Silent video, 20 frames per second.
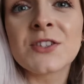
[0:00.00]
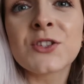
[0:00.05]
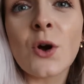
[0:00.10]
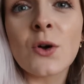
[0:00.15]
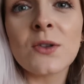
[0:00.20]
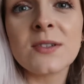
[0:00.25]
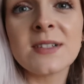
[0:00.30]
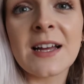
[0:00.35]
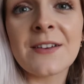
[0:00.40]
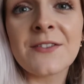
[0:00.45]

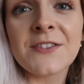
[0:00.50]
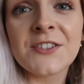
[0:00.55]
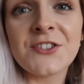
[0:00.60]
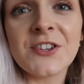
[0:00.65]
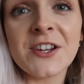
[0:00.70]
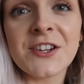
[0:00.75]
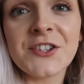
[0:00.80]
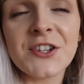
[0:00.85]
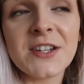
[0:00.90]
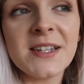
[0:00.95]
Scotland have
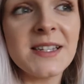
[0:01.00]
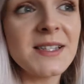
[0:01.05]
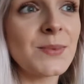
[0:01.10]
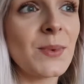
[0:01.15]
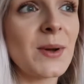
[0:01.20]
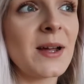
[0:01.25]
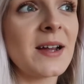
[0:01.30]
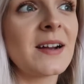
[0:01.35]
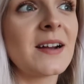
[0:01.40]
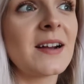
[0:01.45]
restrictions
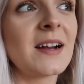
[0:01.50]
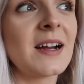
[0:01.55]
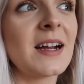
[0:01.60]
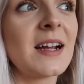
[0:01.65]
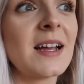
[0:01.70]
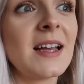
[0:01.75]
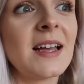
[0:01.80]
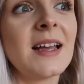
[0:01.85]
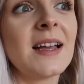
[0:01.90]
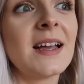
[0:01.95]

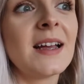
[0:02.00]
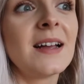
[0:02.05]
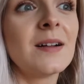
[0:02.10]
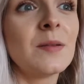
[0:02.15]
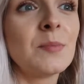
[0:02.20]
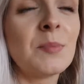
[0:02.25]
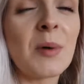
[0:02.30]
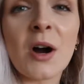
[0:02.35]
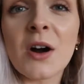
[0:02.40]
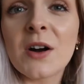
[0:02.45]
where
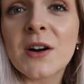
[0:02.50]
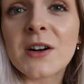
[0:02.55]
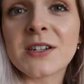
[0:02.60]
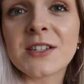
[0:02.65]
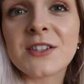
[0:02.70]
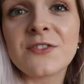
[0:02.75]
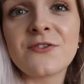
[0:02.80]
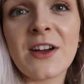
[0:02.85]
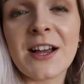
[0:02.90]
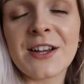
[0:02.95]

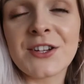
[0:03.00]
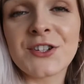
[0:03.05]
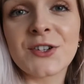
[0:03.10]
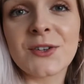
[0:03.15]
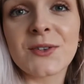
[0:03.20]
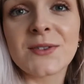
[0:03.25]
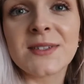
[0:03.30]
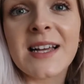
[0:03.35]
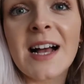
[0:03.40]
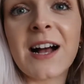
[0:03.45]
bars and
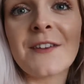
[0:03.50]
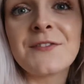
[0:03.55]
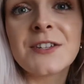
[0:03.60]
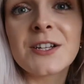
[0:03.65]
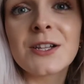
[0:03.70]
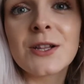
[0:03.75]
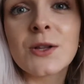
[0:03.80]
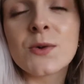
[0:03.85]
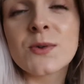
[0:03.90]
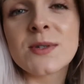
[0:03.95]
restaurants have to
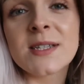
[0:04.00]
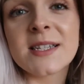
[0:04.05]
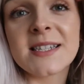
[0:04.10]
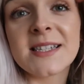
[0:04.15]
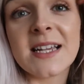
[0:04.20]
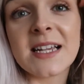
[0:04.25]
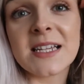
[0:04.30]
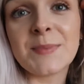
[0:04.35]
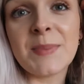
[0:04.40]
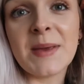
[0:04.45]
close at
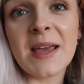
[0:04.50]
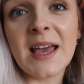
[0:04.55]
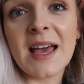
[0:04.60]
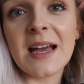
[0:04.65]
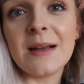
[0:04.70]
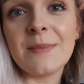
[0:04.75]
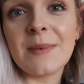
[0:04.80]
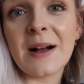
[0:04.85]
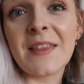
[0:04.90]
6 p.m.